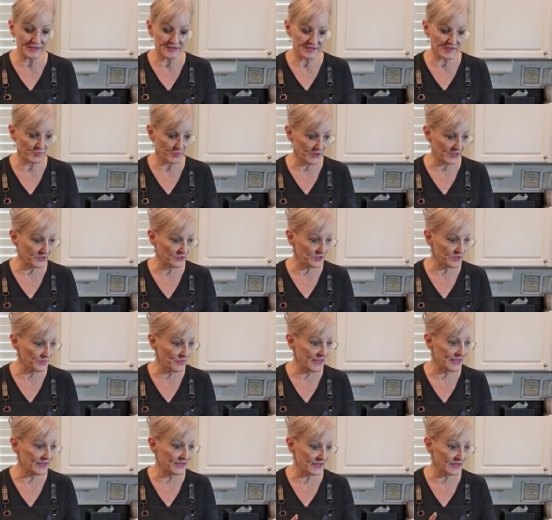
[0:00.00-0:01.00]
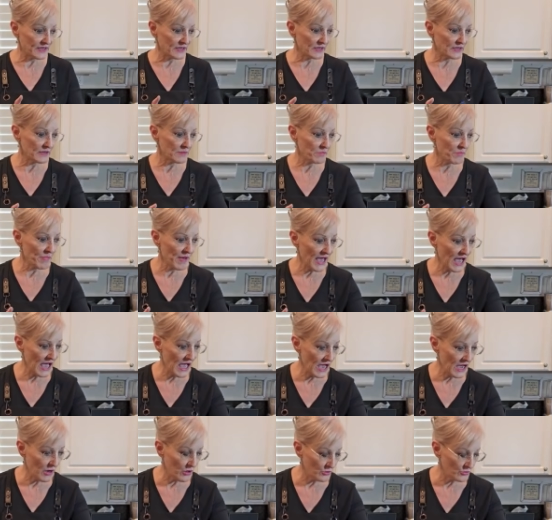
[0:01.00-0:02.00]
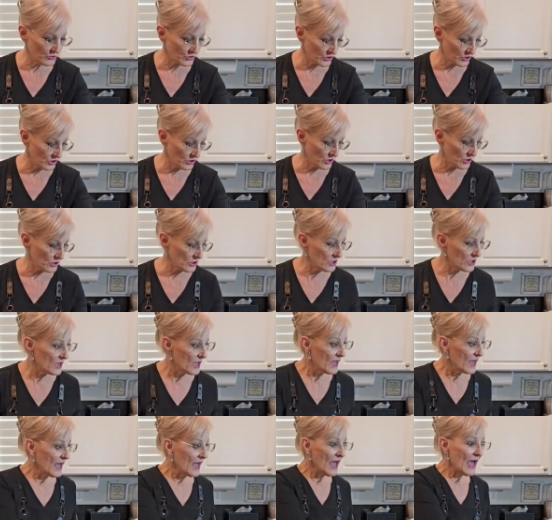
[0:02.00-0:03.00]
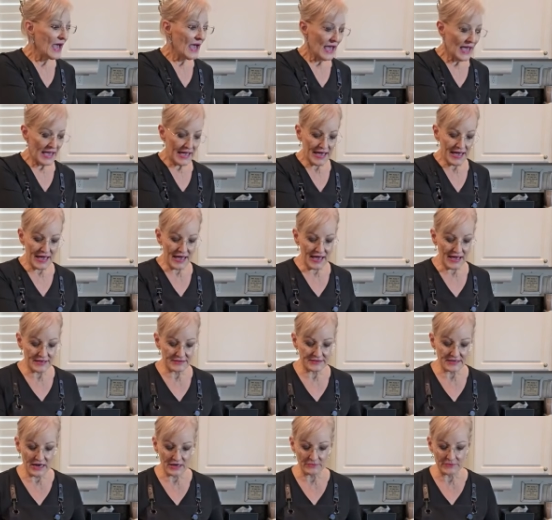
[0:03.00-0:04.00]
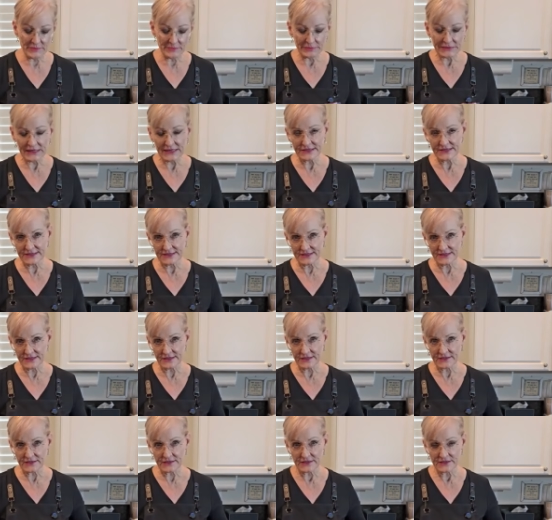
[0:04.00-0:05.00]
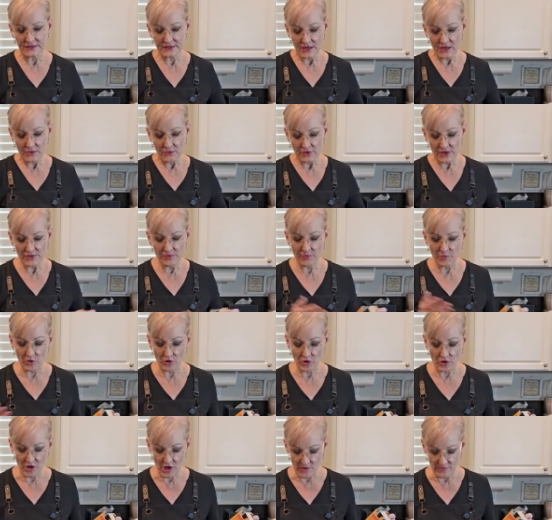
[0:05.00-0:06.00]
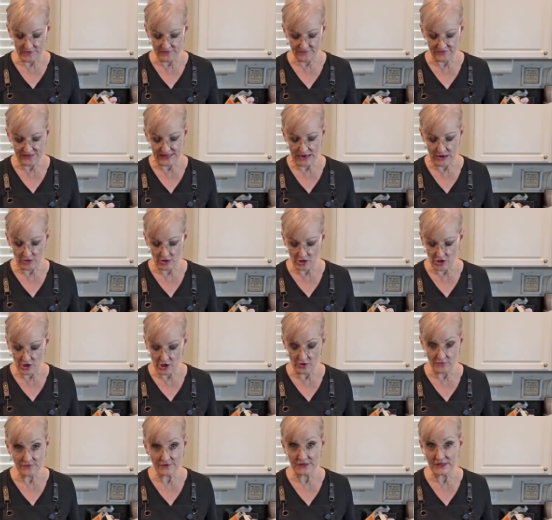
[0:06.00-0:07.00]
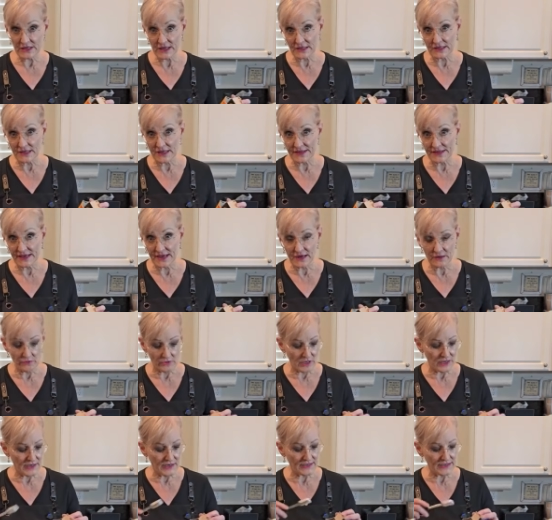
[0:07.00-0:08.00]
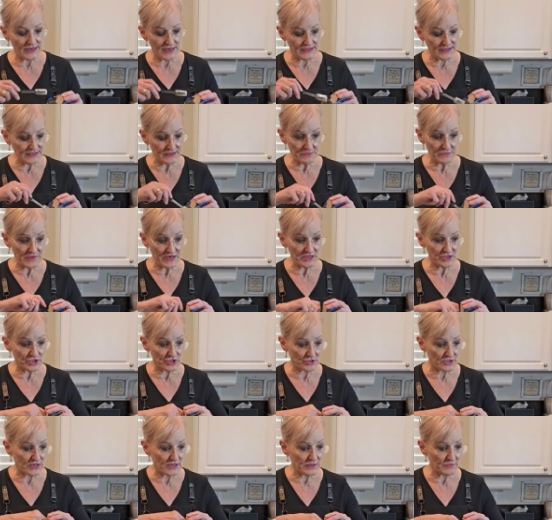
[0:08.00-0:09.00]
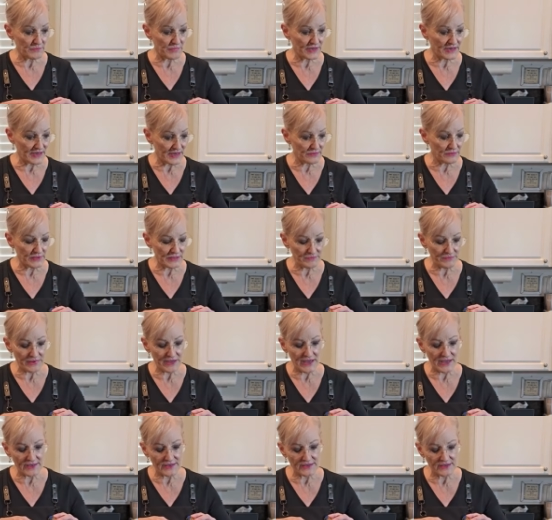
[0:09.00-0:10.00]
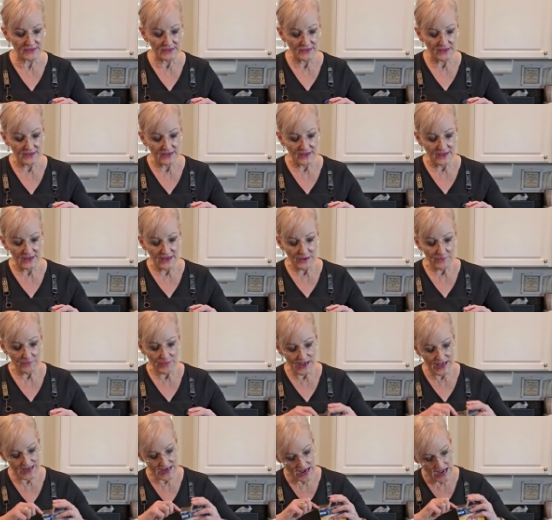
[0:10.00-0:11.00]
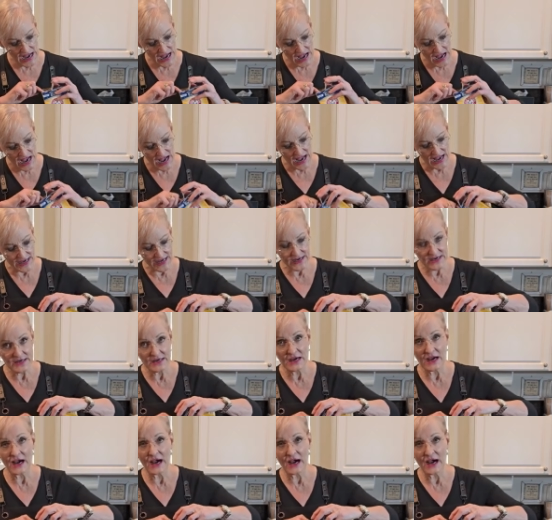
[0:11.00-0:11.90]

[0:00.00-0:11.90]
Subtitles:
had sprinkled the baking powder, and I replaced it with more almond flour. Hopefully I got that right. I didn't measure it, but I went by eye.